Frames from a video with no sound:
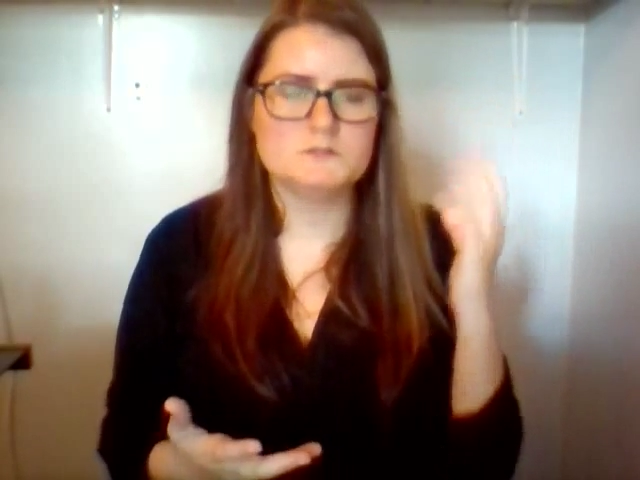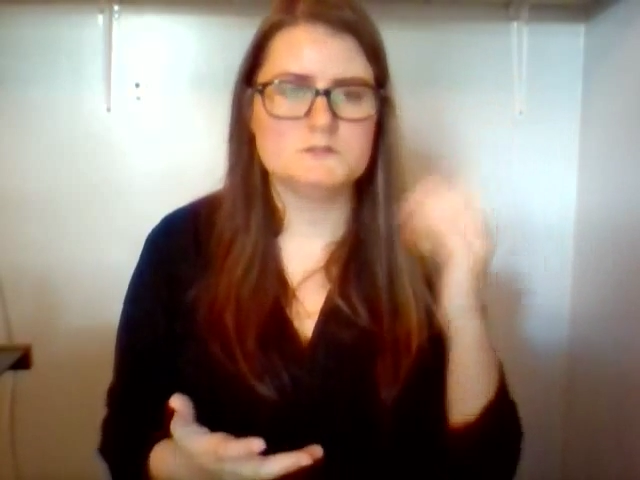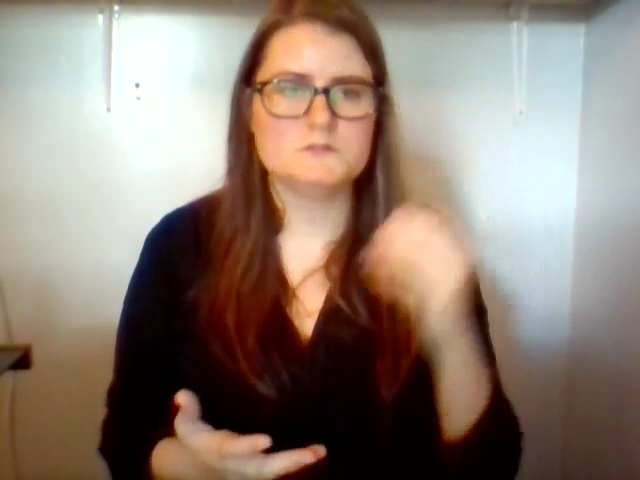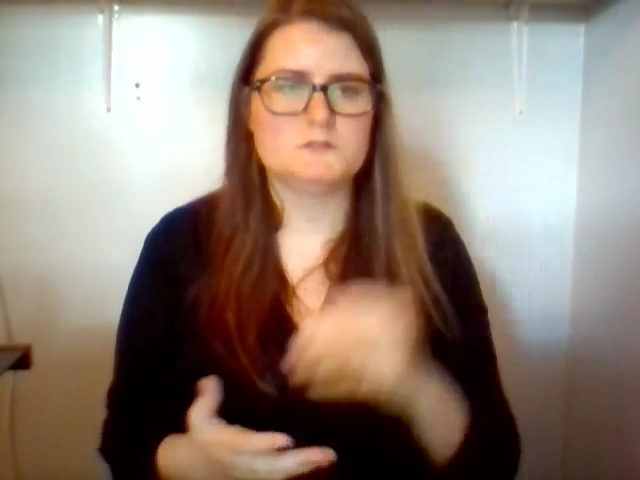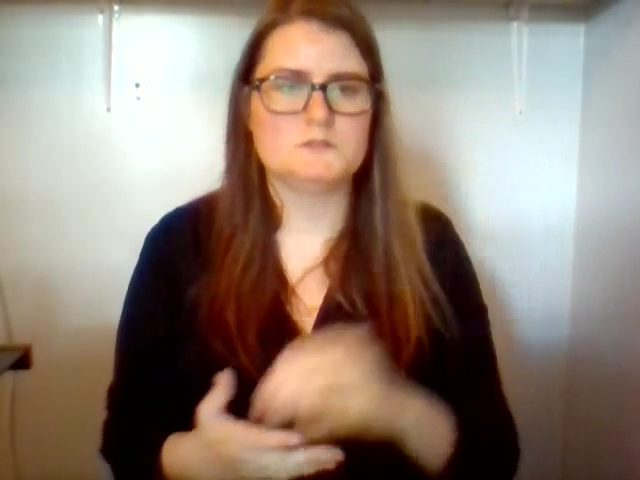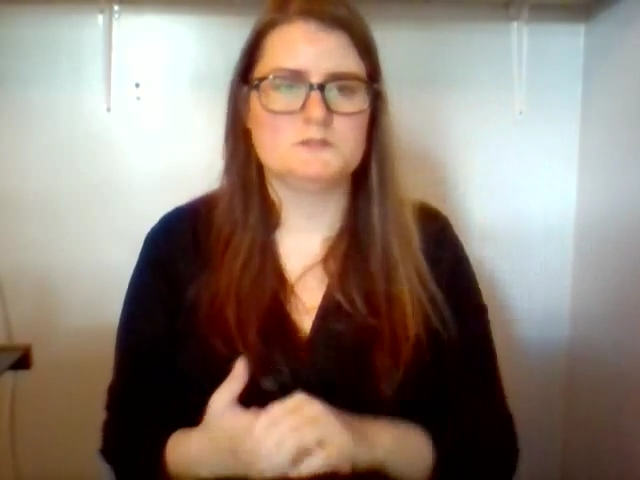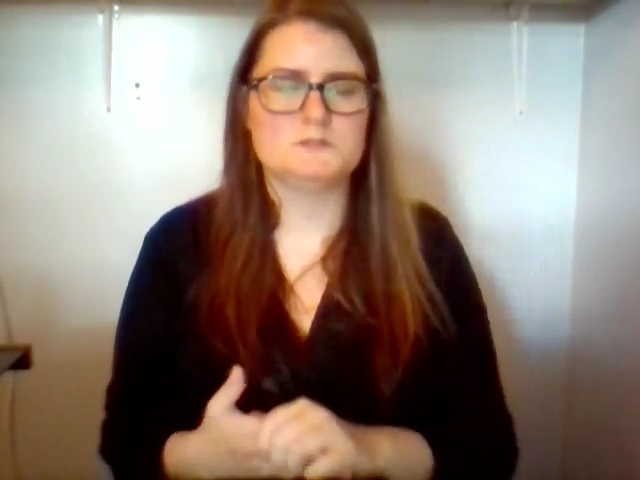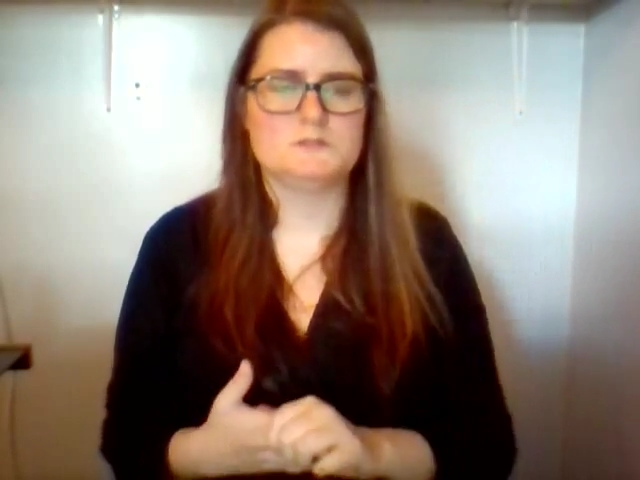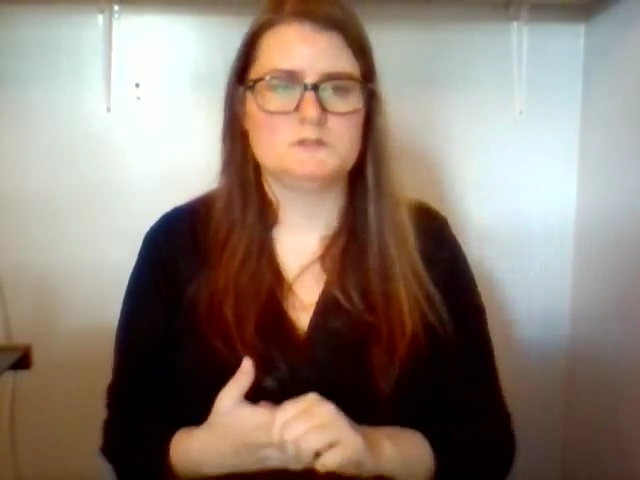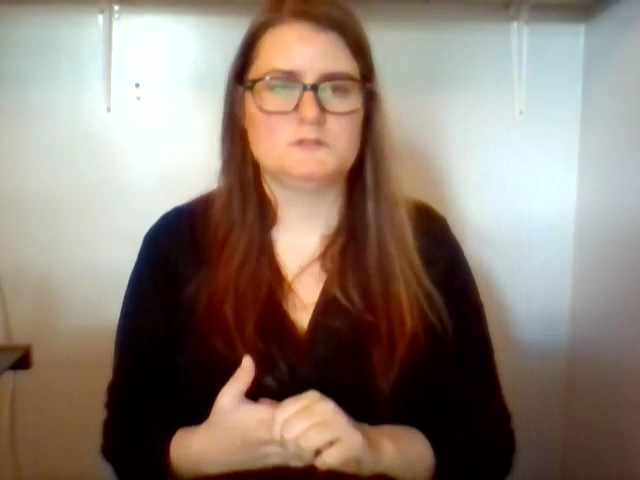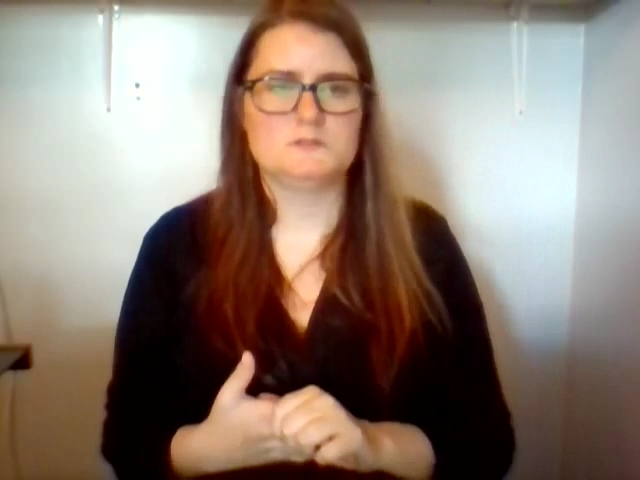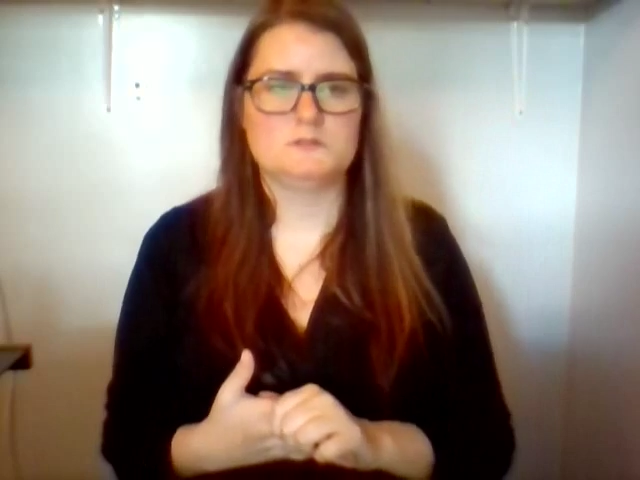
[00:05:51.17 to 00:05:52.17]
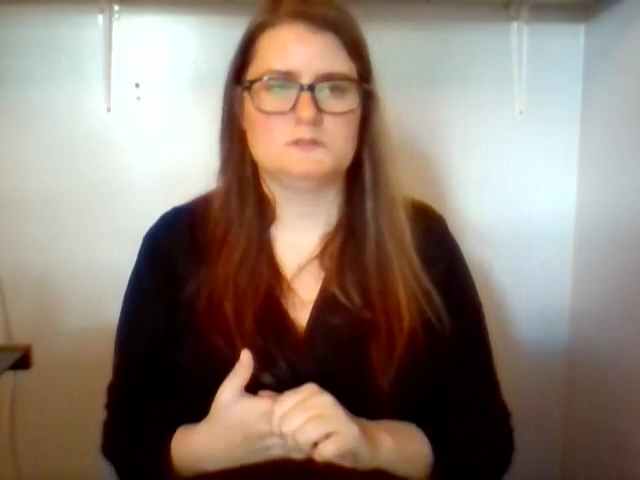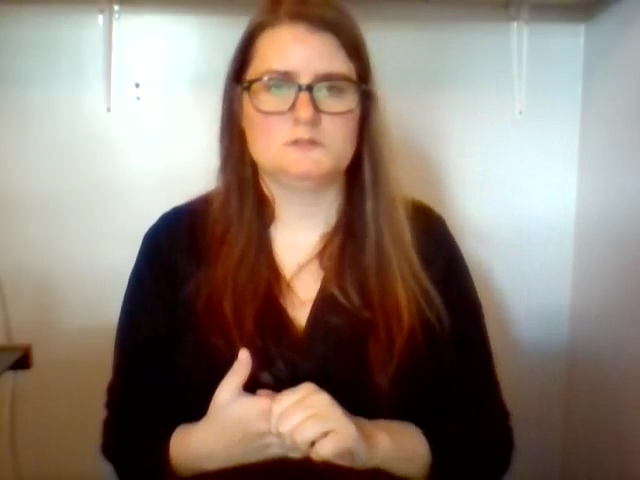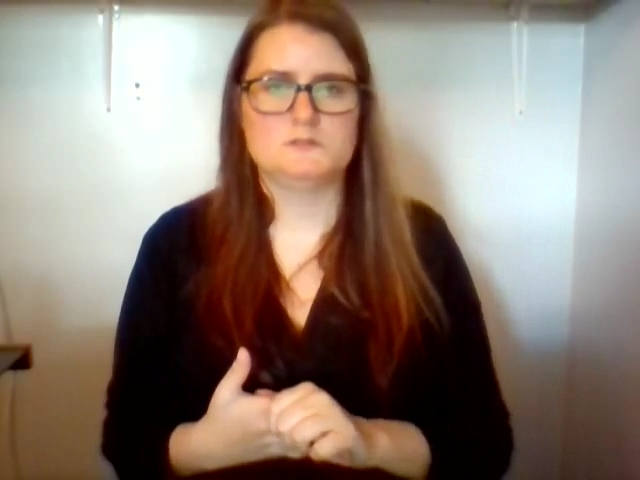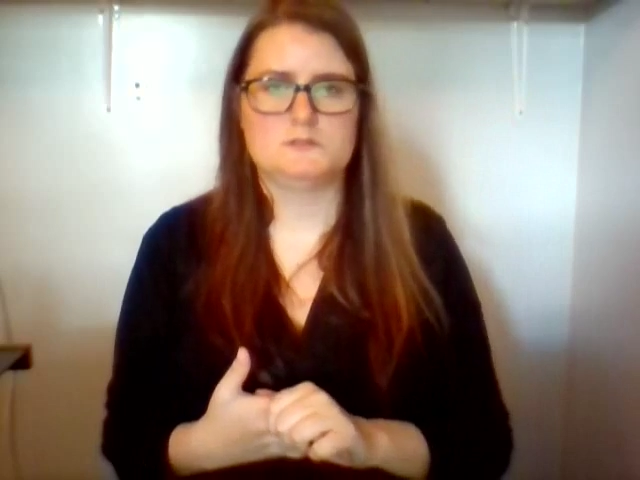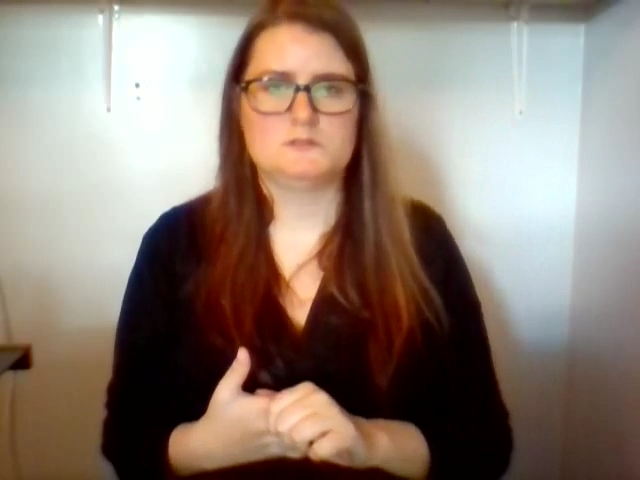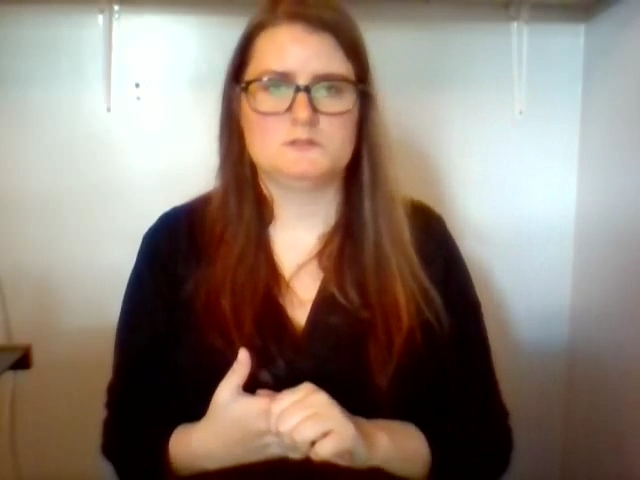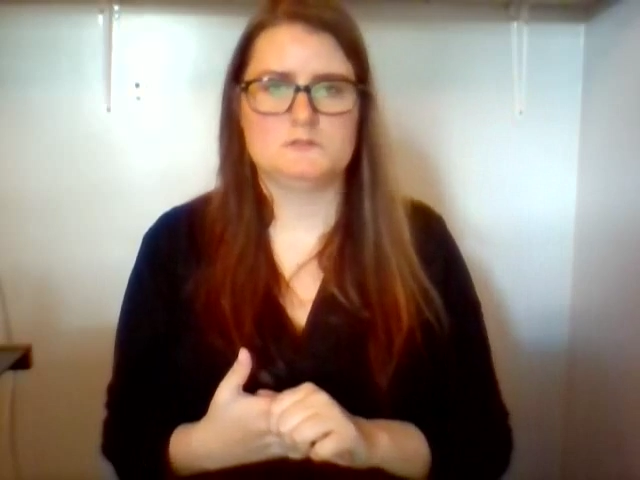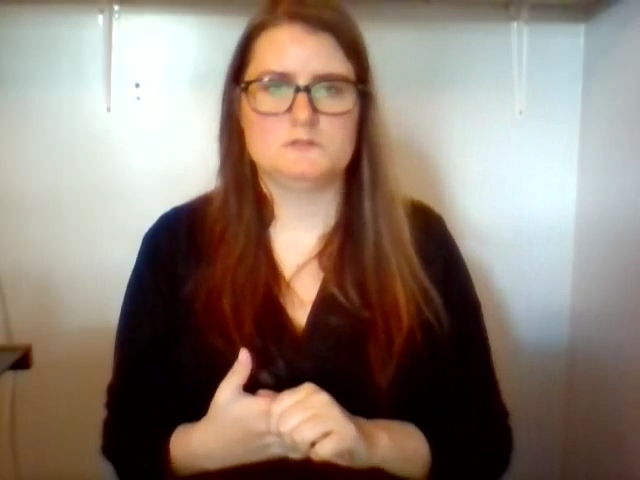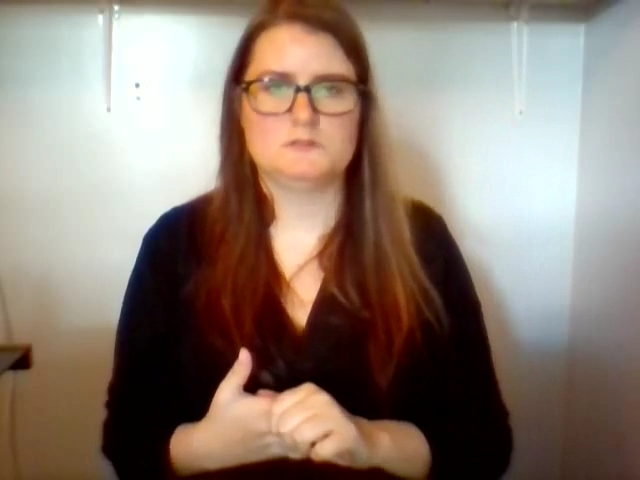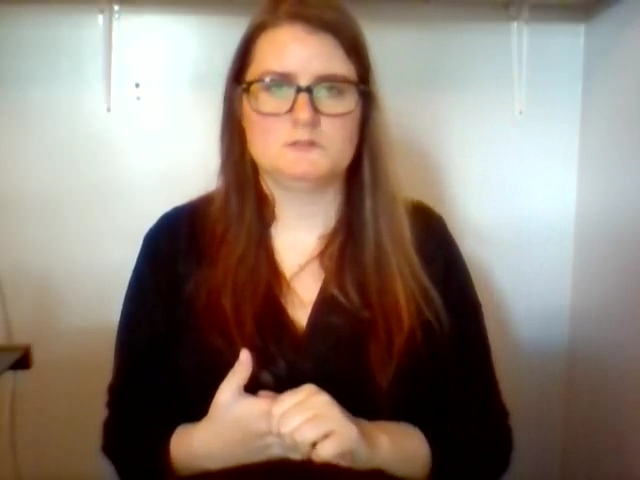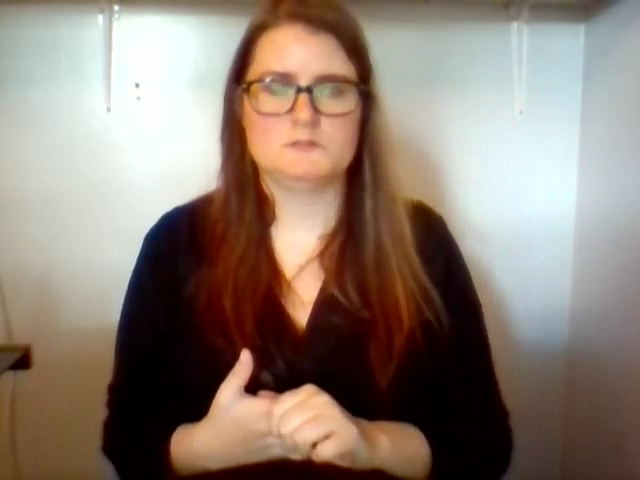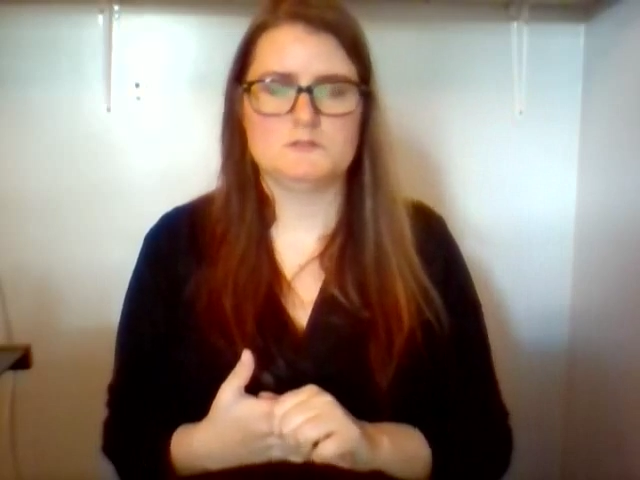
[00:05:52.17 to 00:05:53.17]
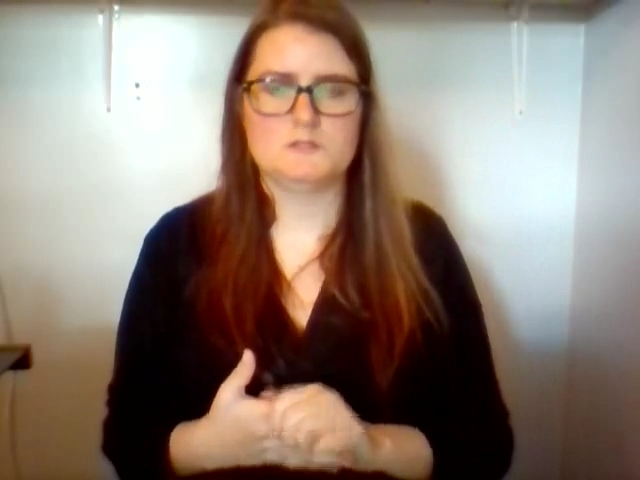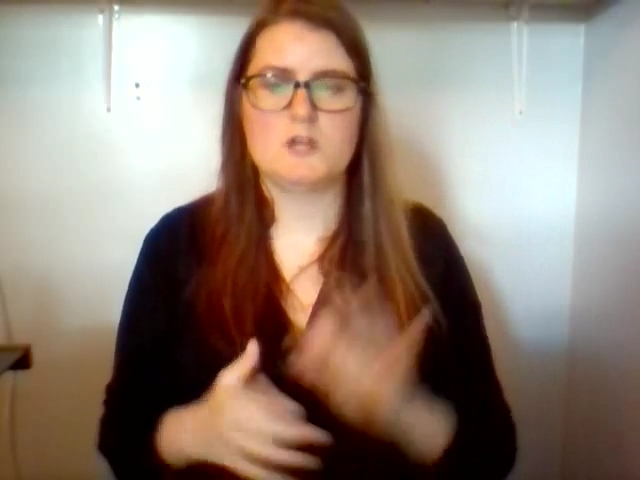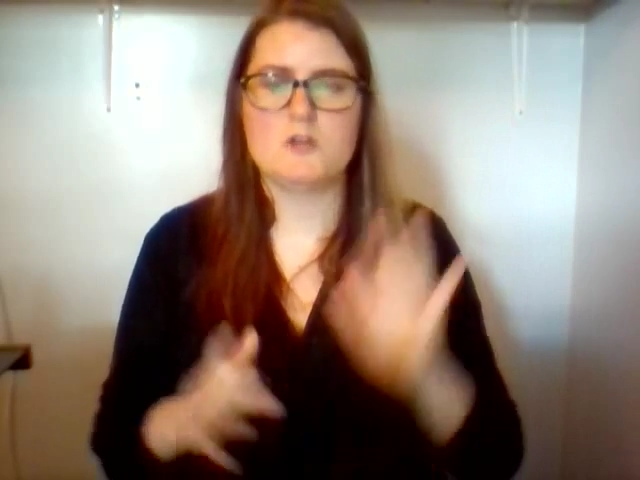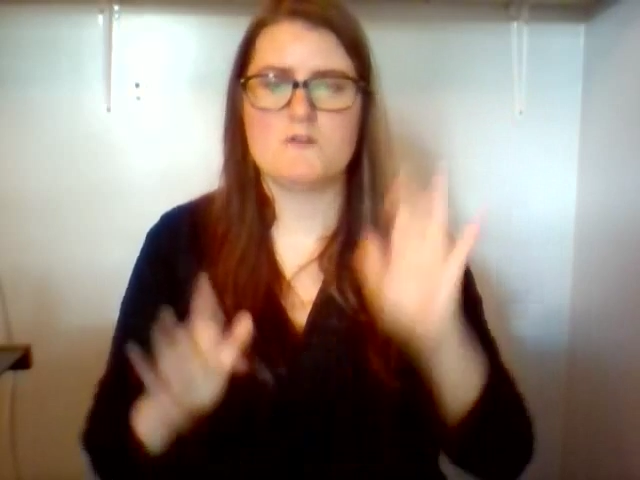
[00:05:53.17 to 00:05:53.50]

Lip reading: Sexual touching is